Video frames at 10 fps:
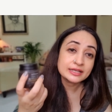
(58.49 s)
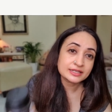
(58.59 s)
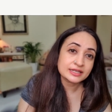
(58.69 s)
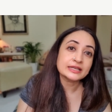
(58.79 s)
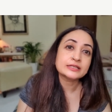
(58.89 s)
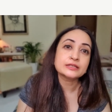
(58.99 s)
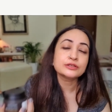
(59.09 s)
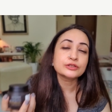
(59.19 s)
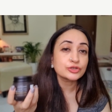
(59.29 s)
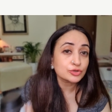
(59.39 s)

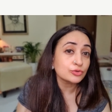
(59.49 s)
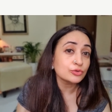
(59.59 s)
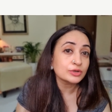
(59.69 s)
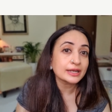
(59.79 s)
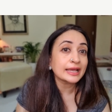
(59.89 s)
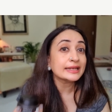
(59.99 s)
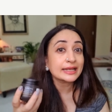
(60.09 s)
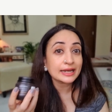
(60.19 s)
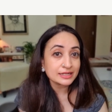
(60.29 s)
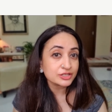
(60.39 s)
tighten, tone and
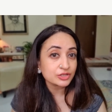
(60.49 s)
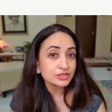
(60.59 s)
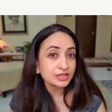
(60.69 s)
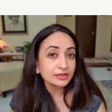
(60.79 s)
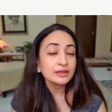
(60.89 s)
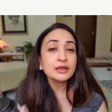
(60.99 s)
cleanse your skin